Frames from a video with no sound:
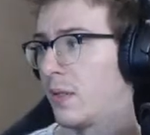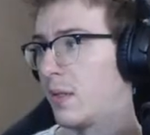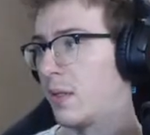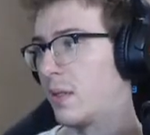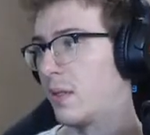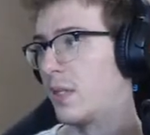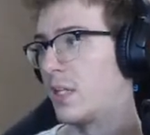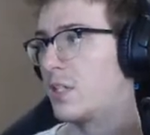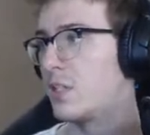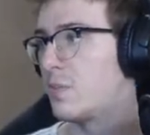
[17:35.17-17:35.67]

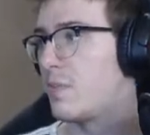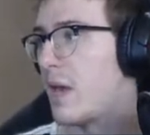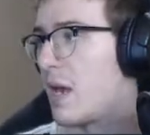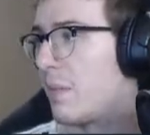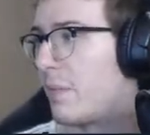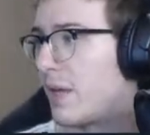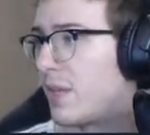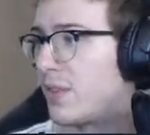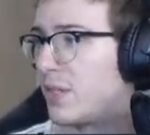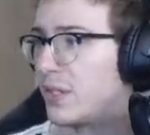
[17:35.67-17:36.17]
This
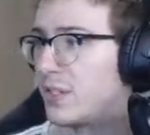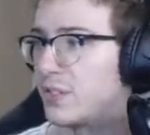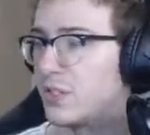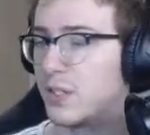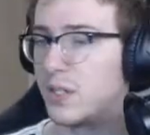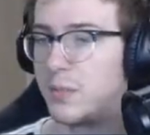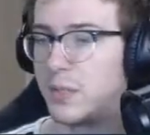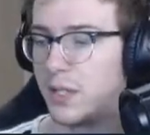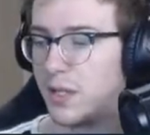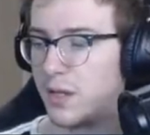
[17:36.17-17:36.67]
map, I think, is
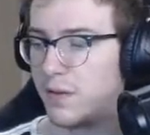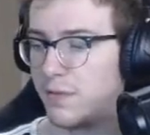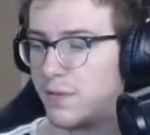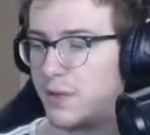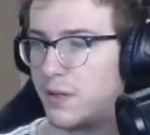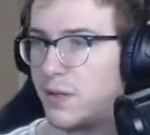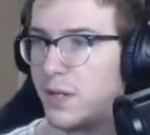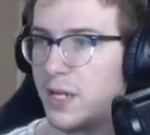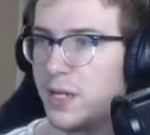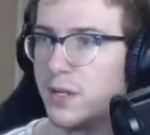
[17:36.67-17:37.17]
going to be a lot of fun.
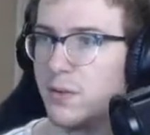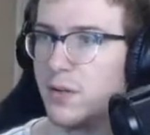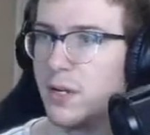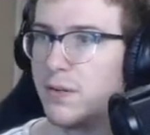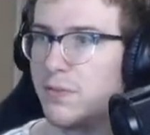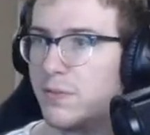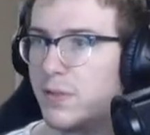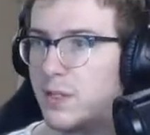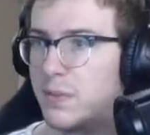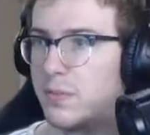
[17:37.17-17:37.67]
Oh yeah, you're right,
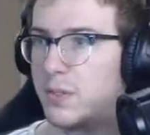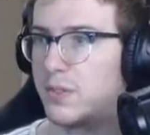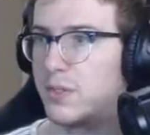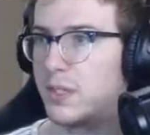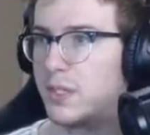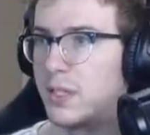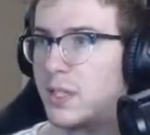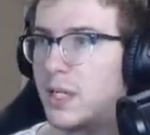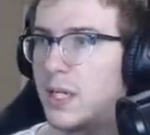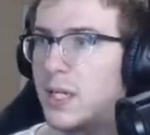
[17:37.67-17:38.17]
flood
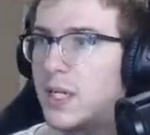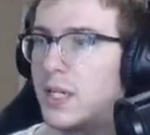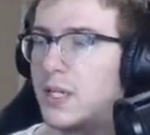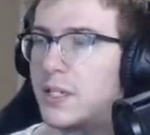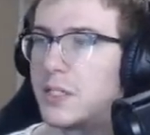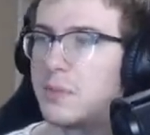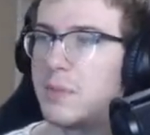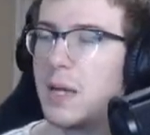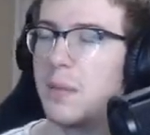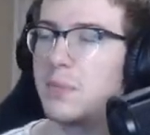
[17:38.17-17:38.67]
music.
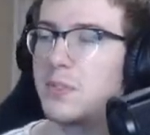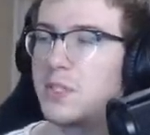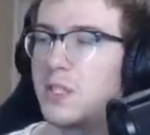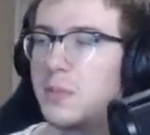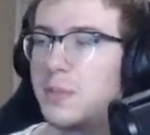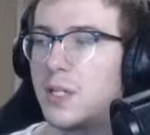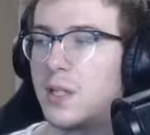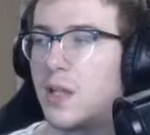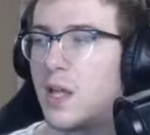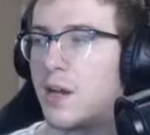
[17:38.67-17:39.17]
This map is going to
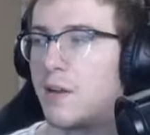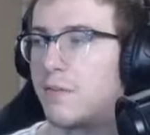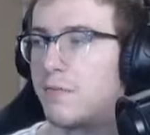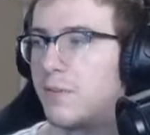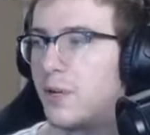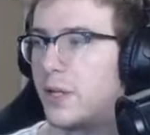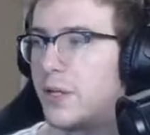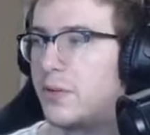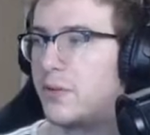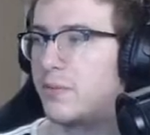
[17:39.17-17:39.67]
be a lot of
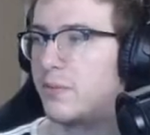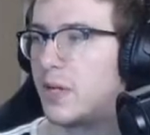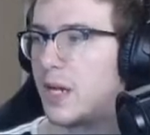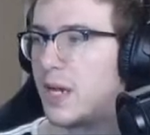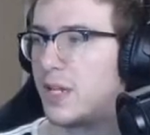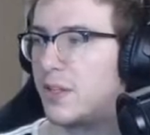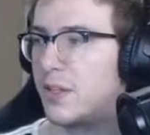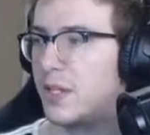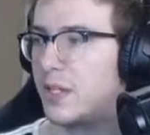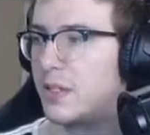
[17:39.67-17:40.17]
fun,
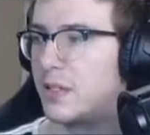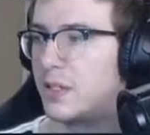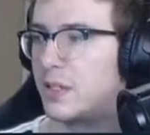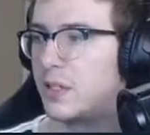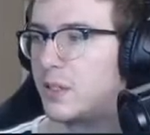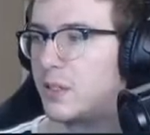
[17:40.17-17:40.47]
I think.